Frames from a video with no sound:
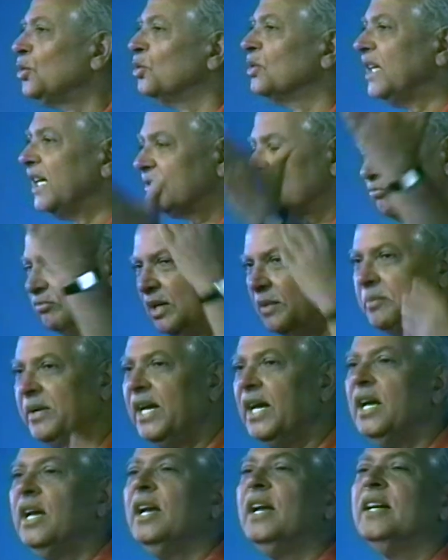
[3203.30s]
so that we
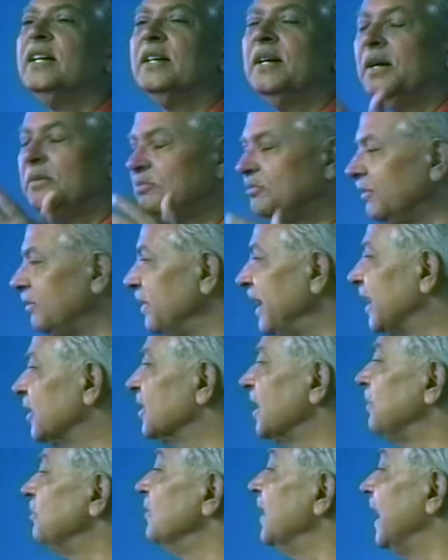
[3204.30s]
may make
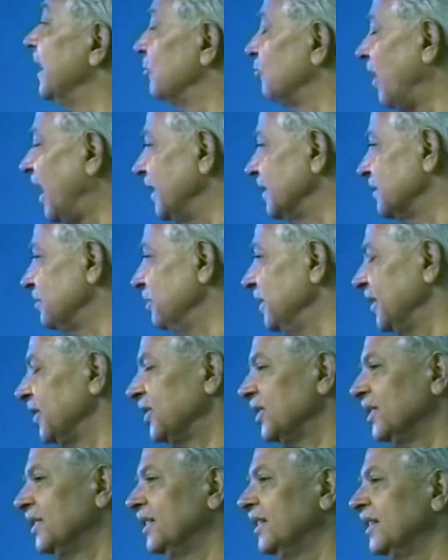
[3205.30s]
some
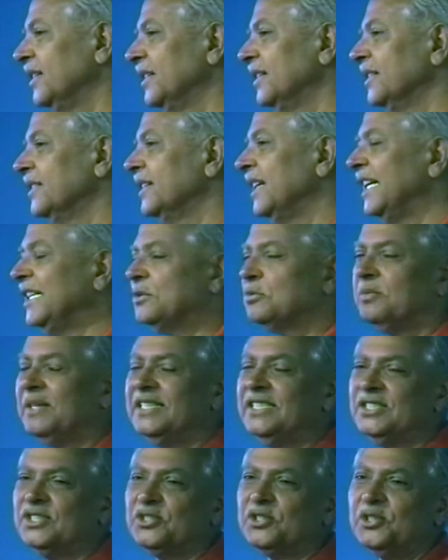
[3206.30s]
advancement? There is
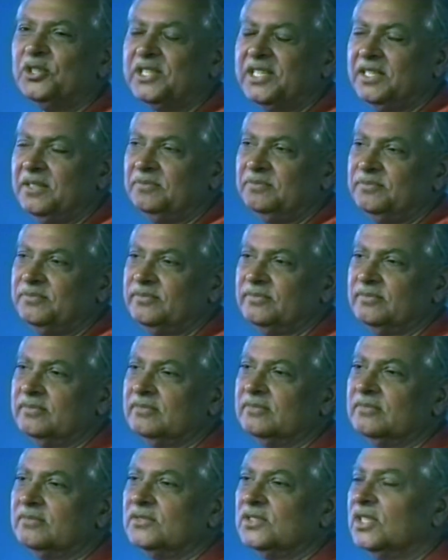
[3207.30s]
one story.
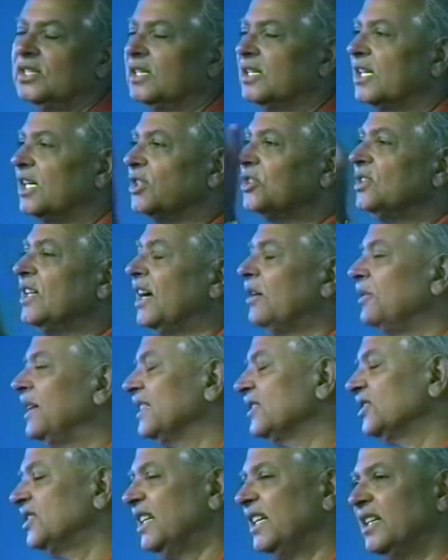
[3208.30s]
Krishna
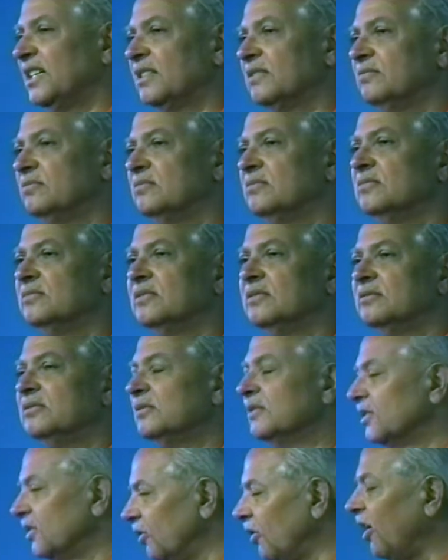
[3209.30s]
was there,
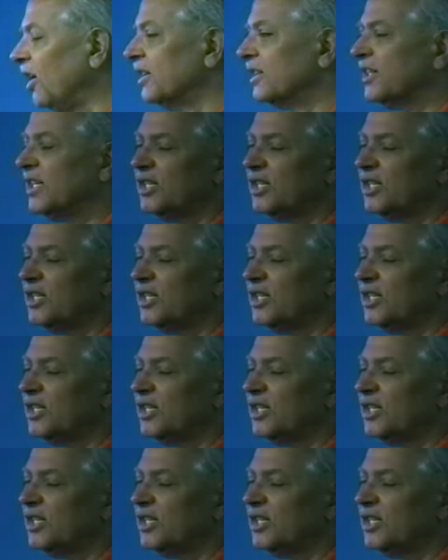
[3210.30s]
Lord